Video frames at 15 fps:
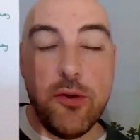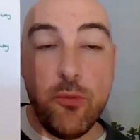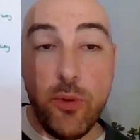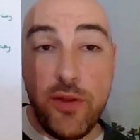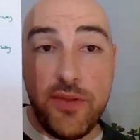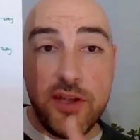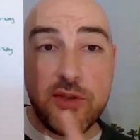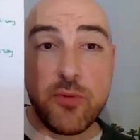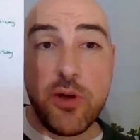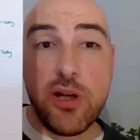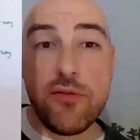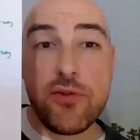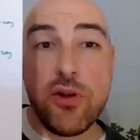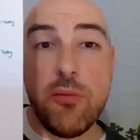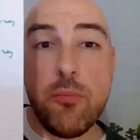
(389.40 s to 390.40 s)
with this one,
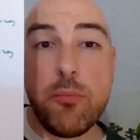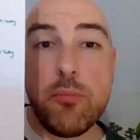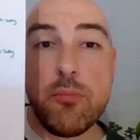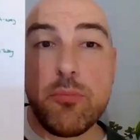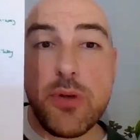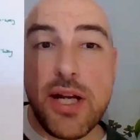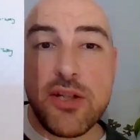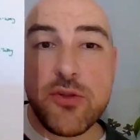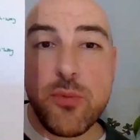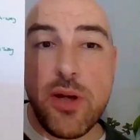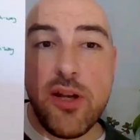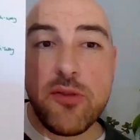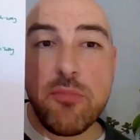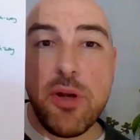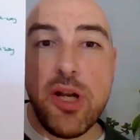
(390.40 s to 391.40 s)
I've gone Bradswell
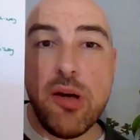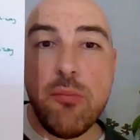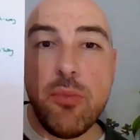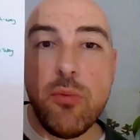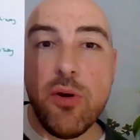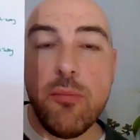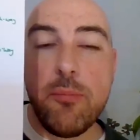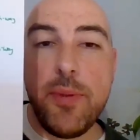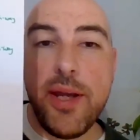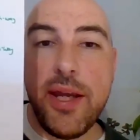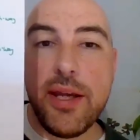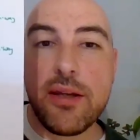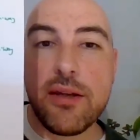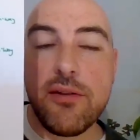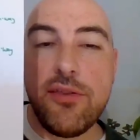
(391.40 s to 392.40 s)
as my number one
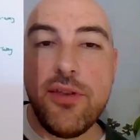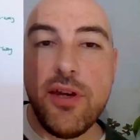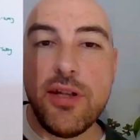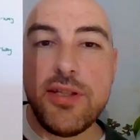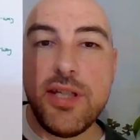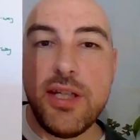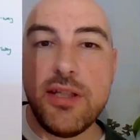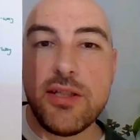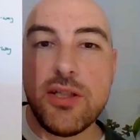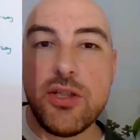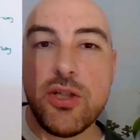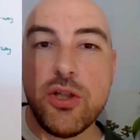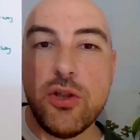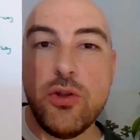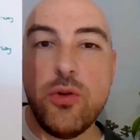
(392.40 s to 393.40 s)
pick,
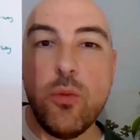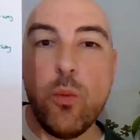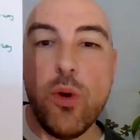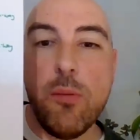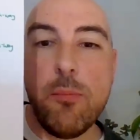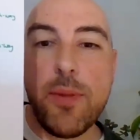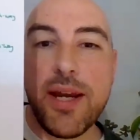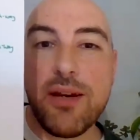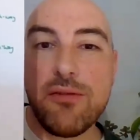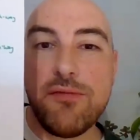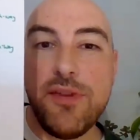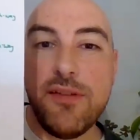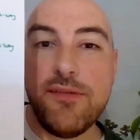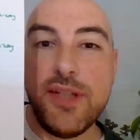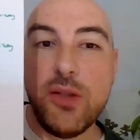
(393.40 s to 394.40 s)
13-2,
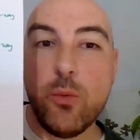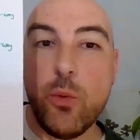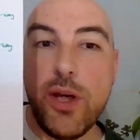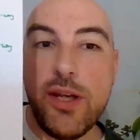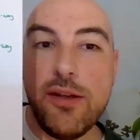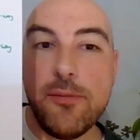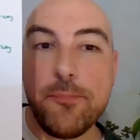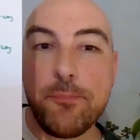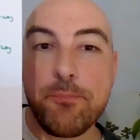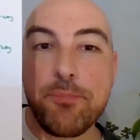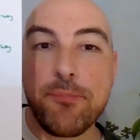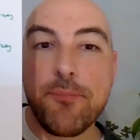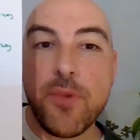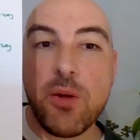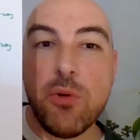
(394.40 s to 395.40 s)
£1.50 win.
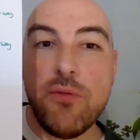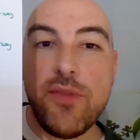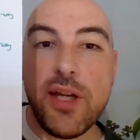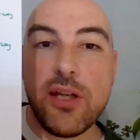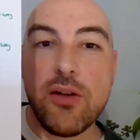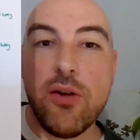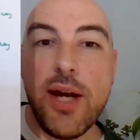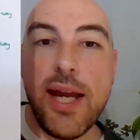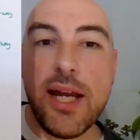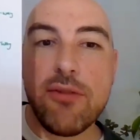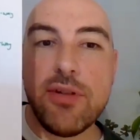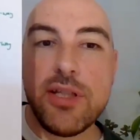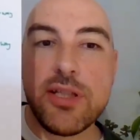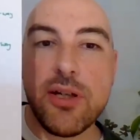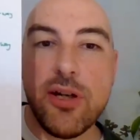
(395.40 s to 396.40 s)
We've then got
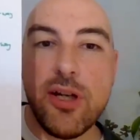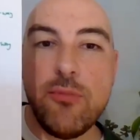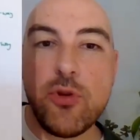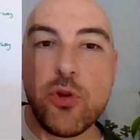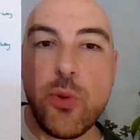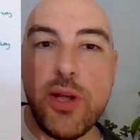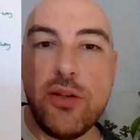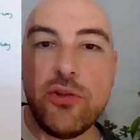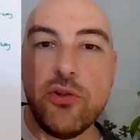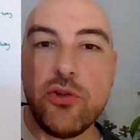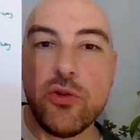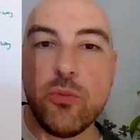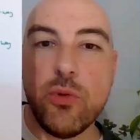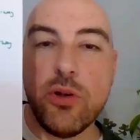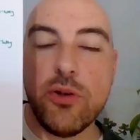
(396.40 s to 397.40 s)
Harry Time,
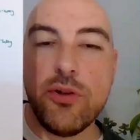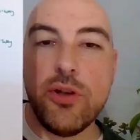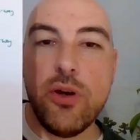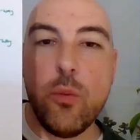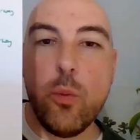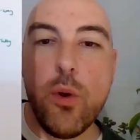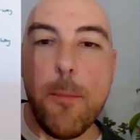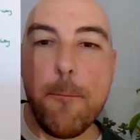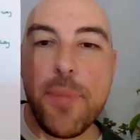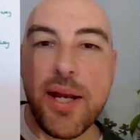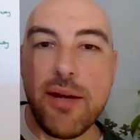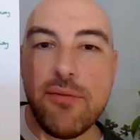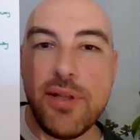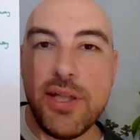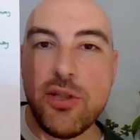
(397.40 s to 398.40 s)
22-1,
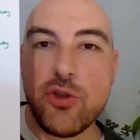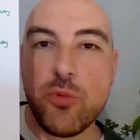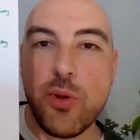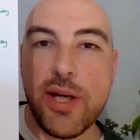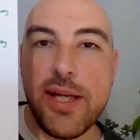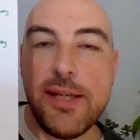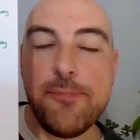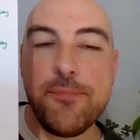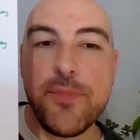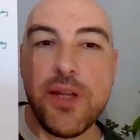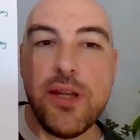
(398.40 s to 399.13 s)
£1 each way,